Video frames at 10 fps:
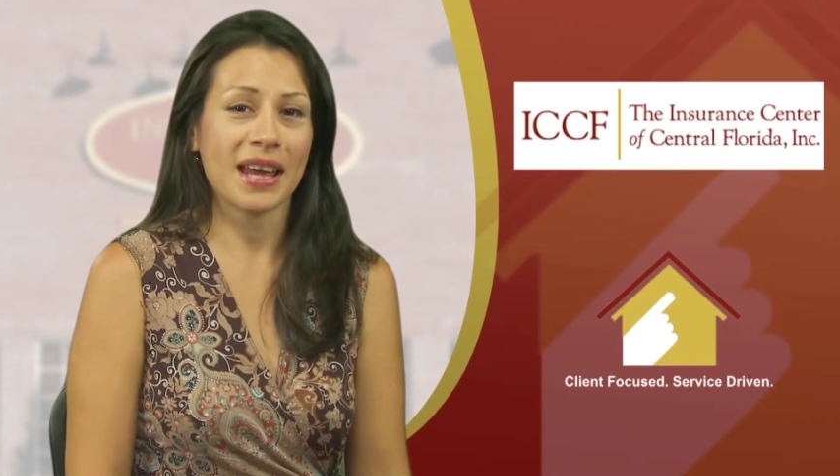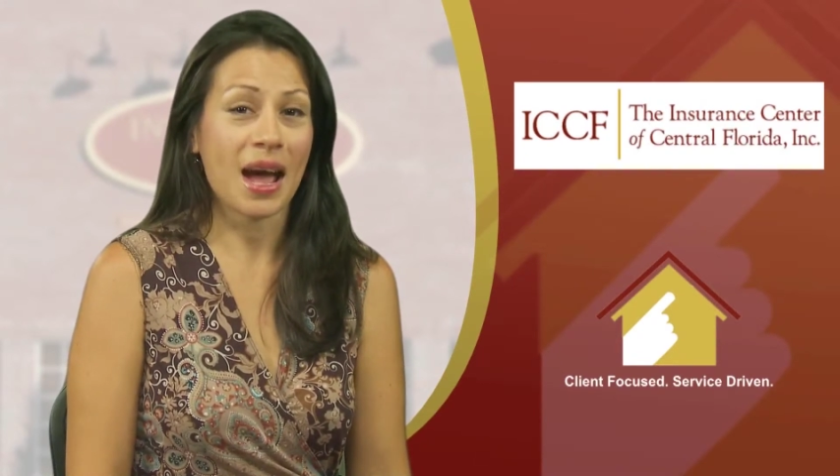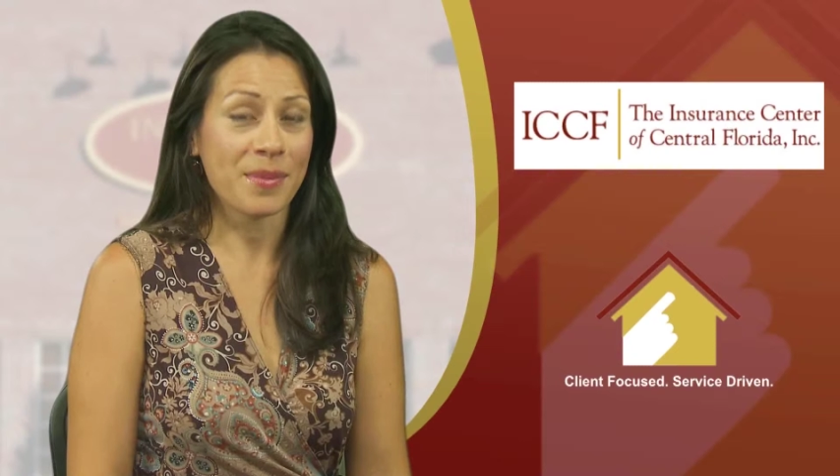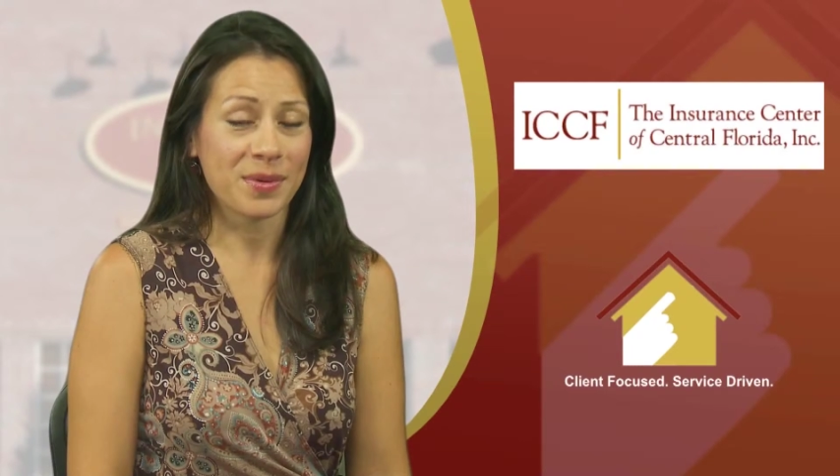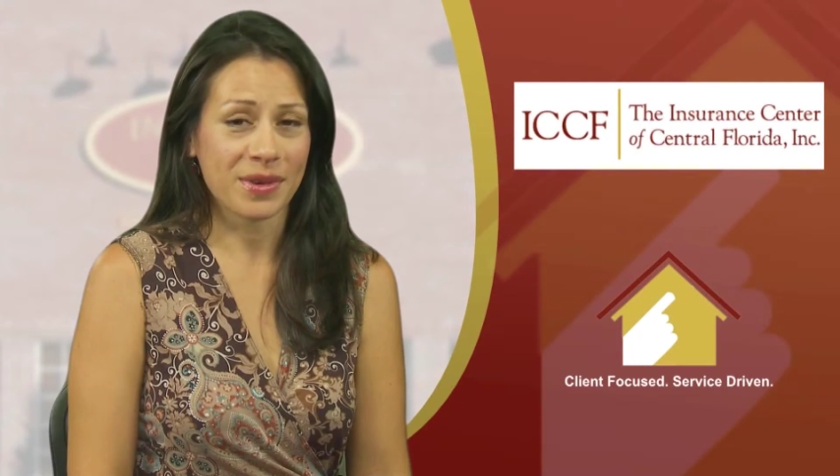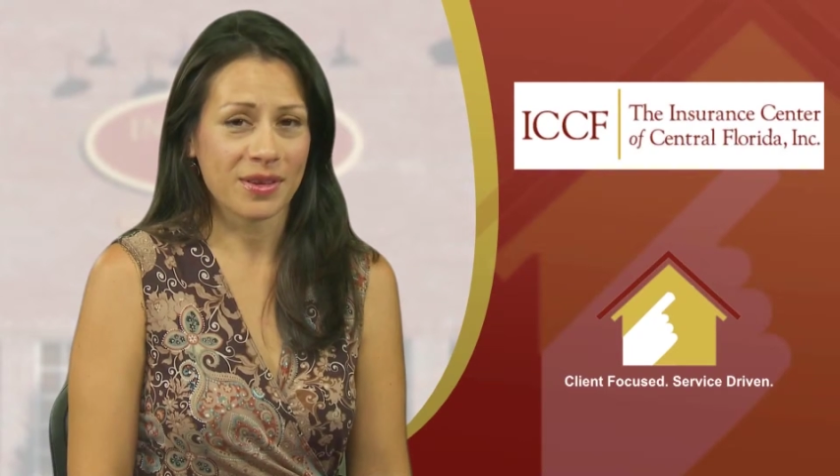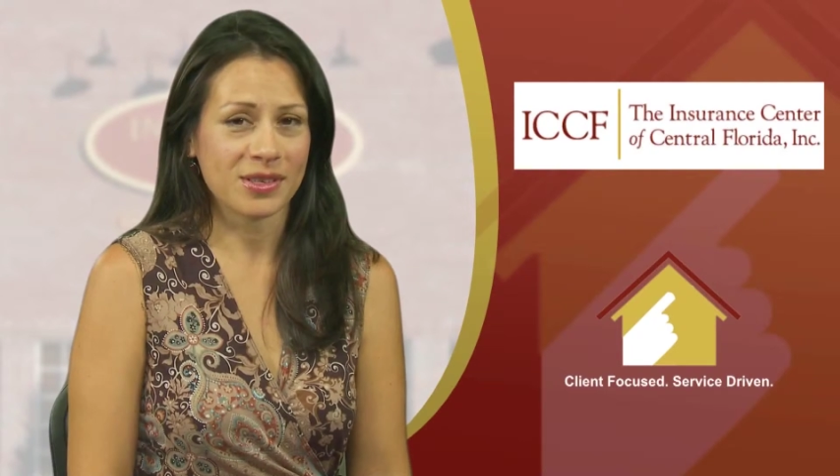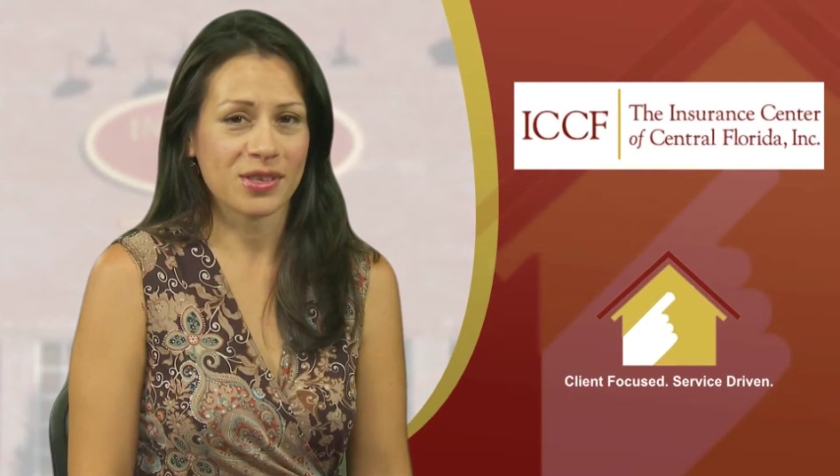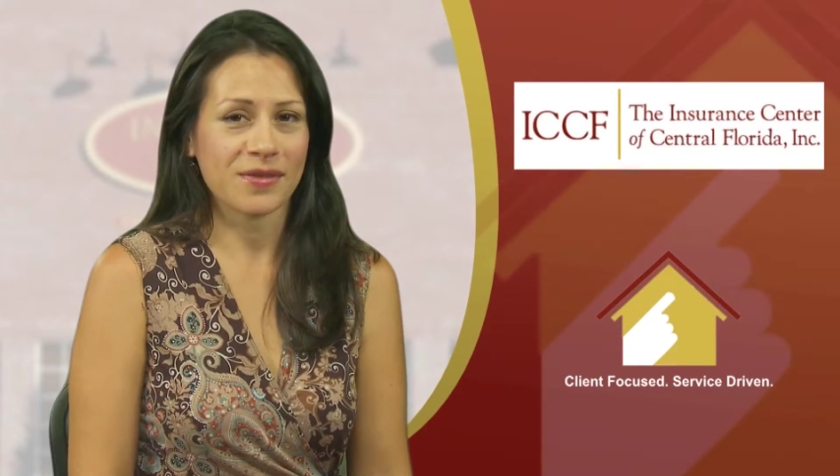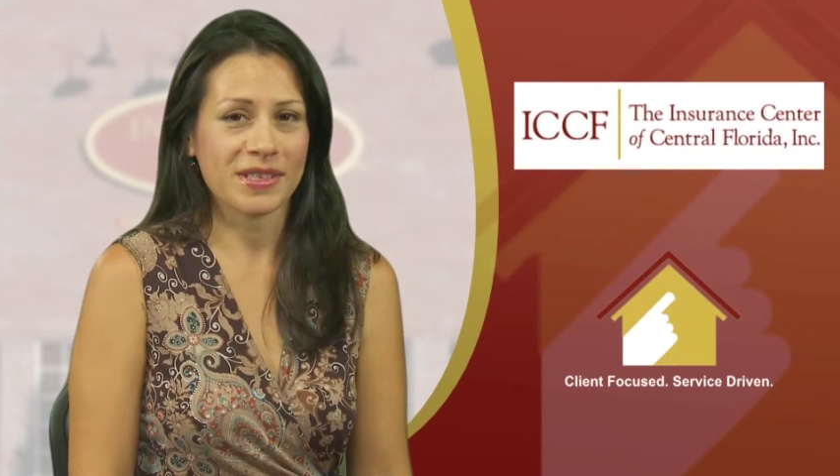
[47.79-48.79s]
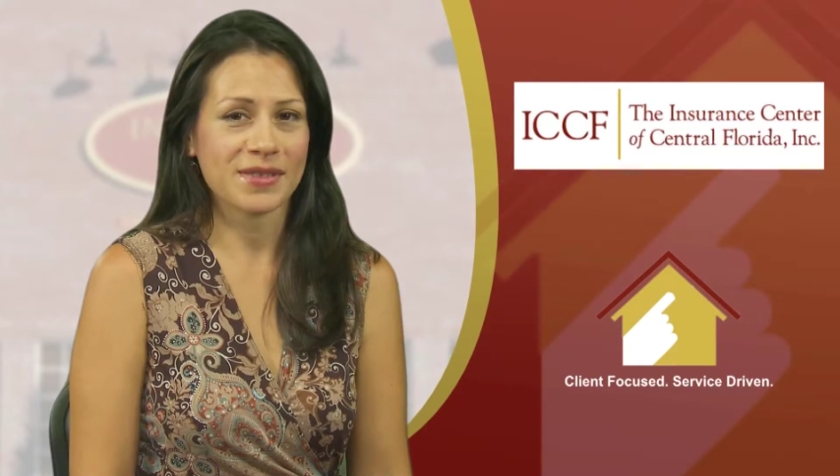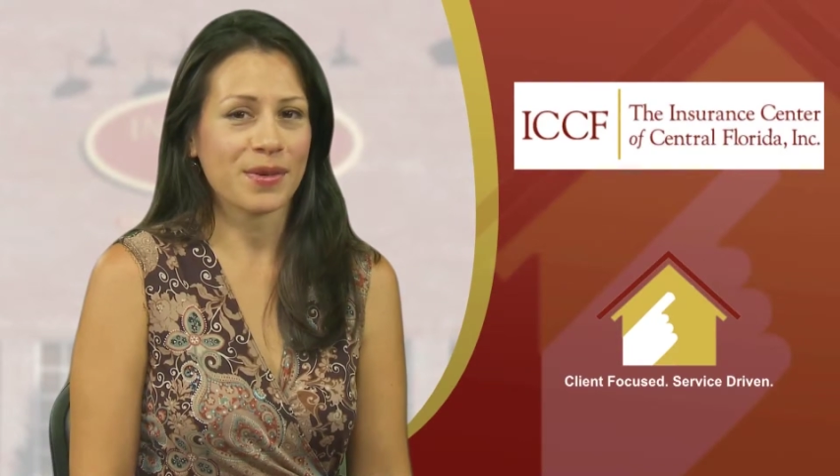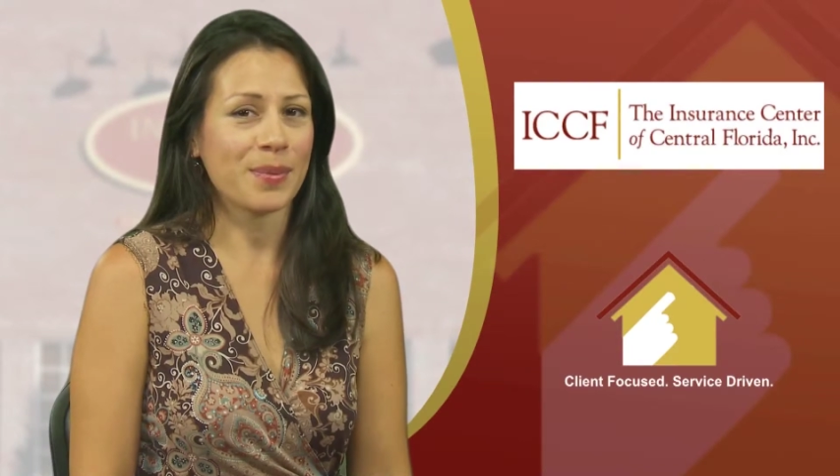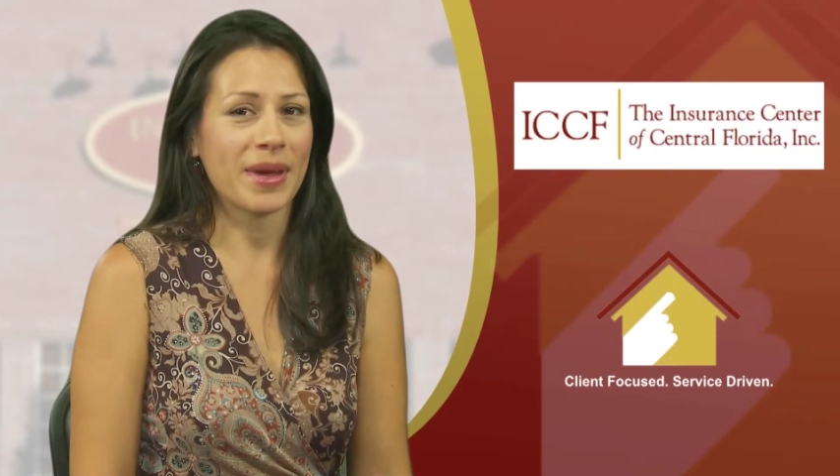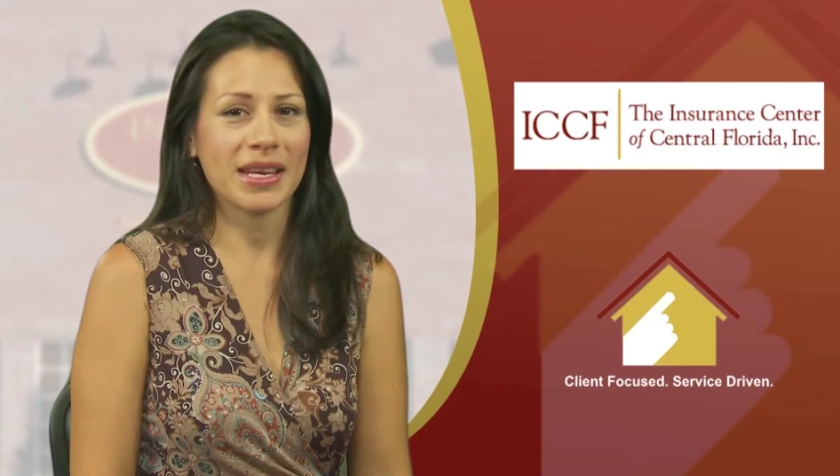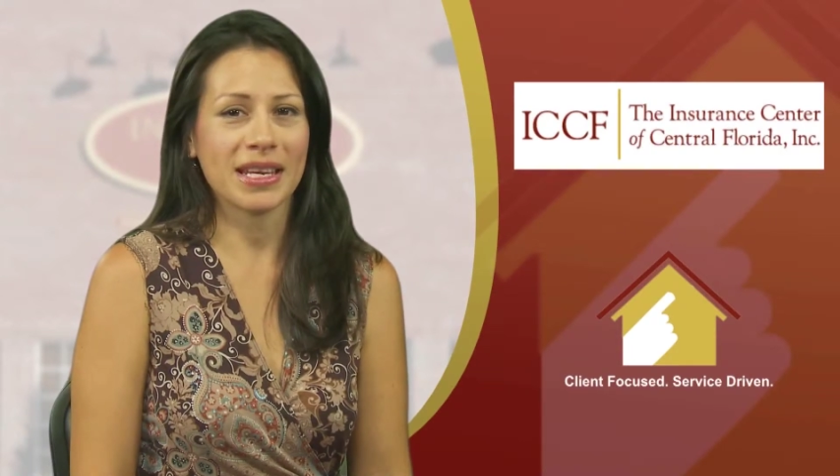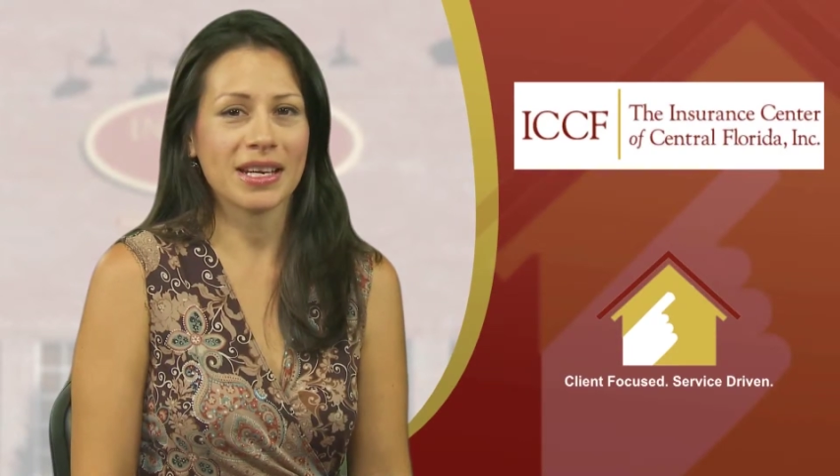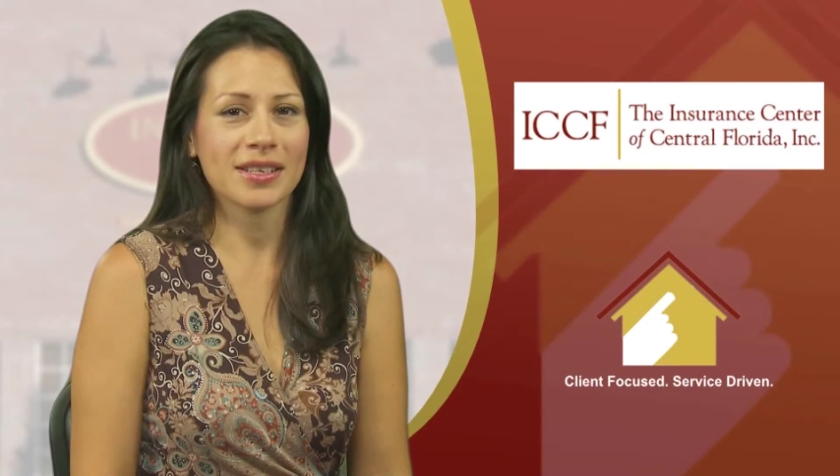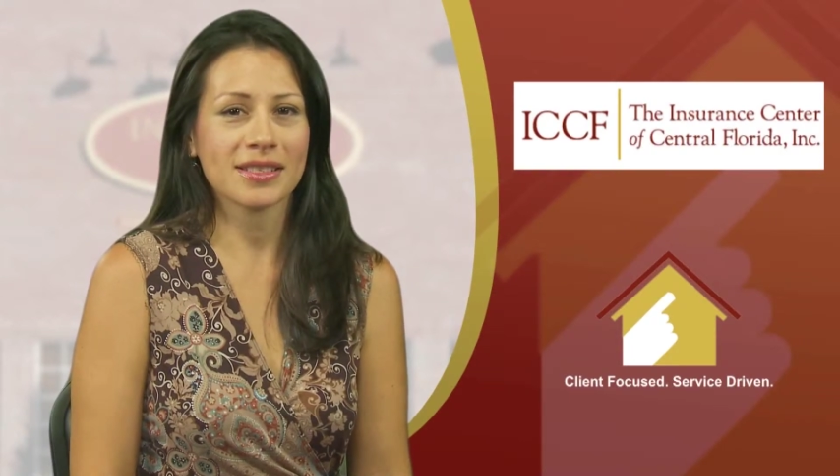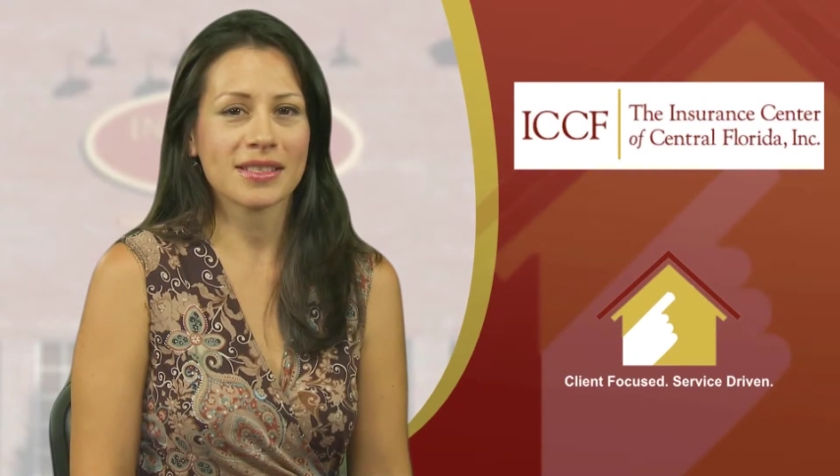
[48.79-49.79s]
happy with our service for many
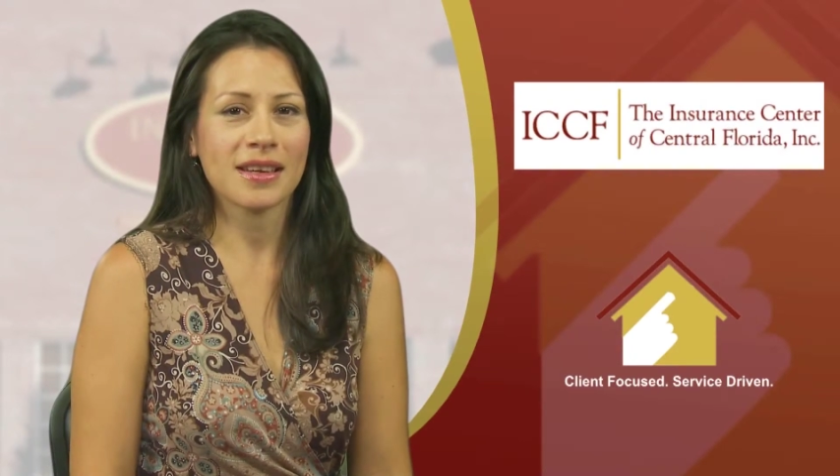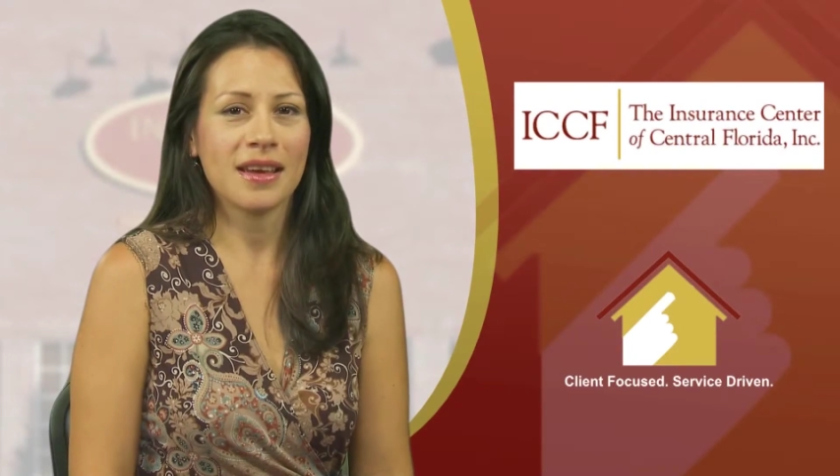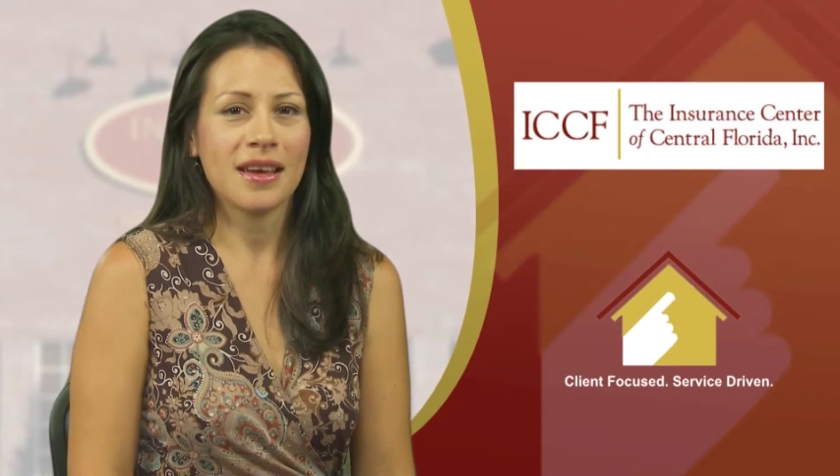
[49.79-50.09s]
years.